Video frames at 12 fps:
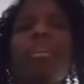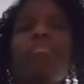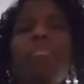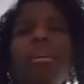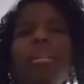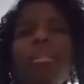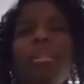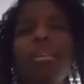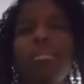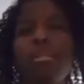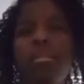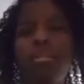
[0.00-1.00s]
but in
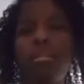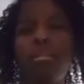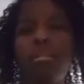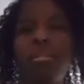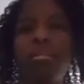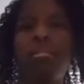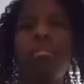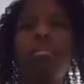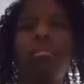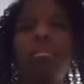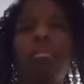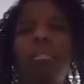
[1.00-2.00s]
this instance,
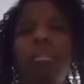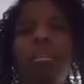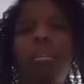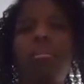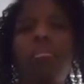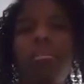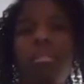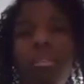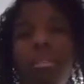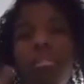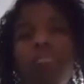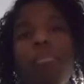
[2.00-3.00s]
um,
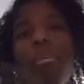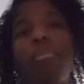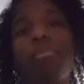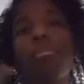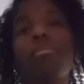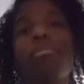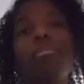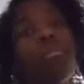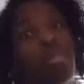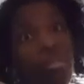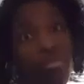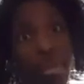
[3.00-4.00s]
since Mars is
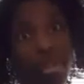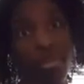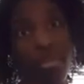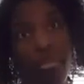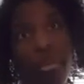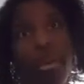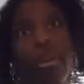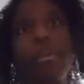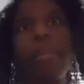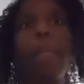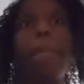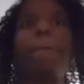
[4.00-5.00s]
still in
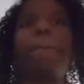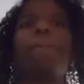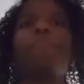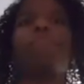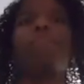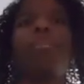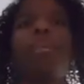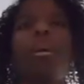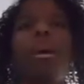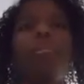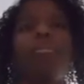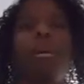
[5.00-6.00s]
retrograde.
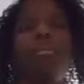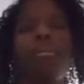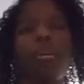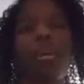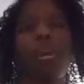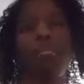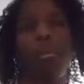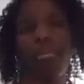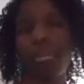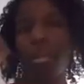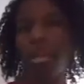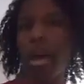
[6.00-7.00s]
I'm not thinking
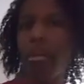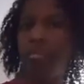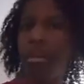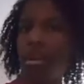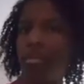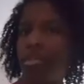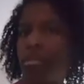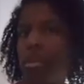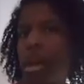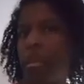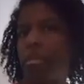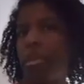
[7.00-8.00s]
about the light part of
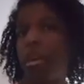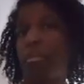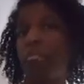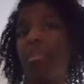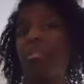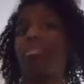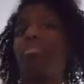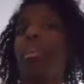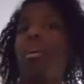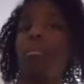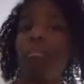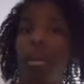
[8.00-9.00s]
Gemini. I'm thinking about the
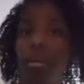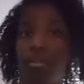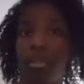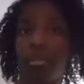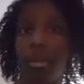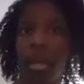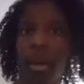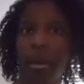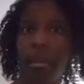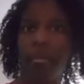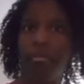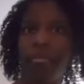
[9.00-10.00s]
dark part of
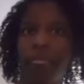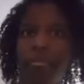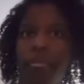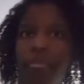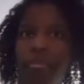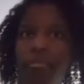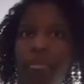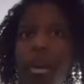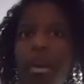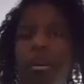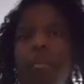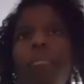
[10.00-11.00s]
Gemini,
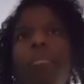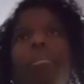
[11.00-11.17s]
right?